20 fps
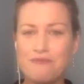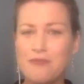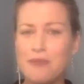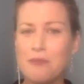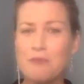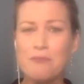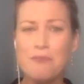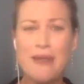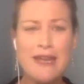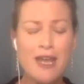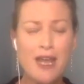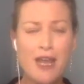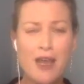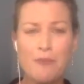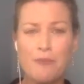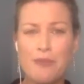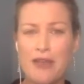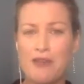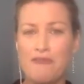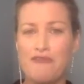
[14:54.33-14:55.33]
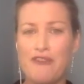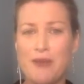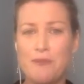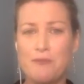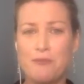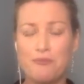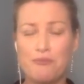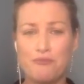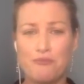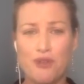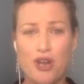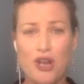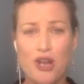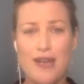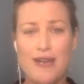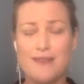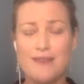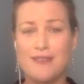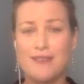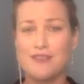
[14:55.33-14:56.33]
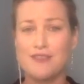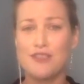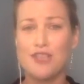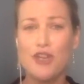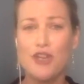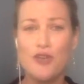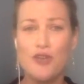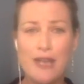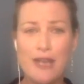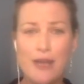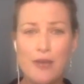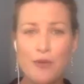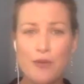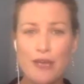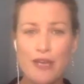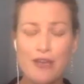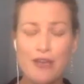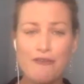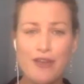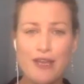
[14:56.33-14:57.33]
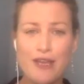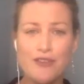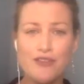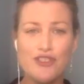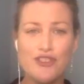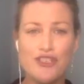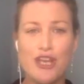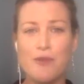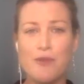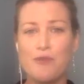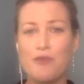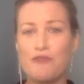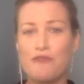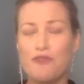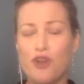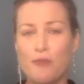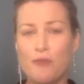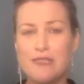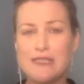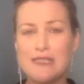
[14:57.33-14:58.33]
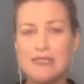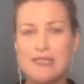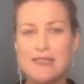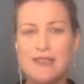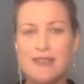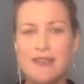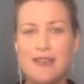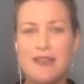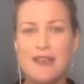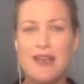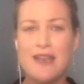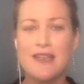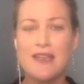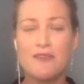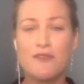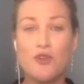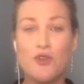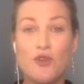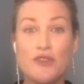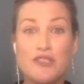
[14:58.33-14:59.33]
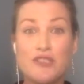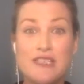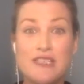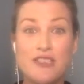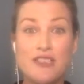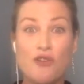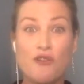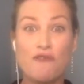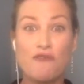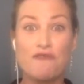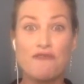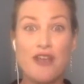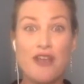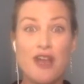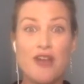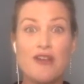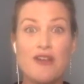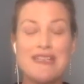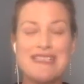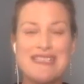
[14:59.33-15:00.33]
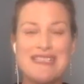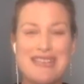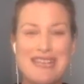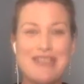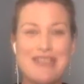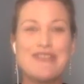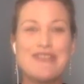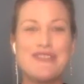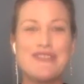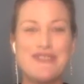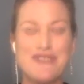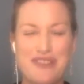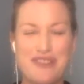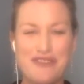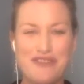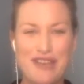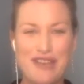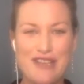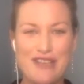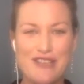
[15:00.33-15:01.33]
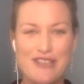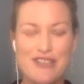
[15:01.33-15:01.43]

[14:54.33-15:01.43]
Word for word: Meetup, Eventbrite, there's local networking events, Chamber of Commerce's, and then of course there's your various industry events.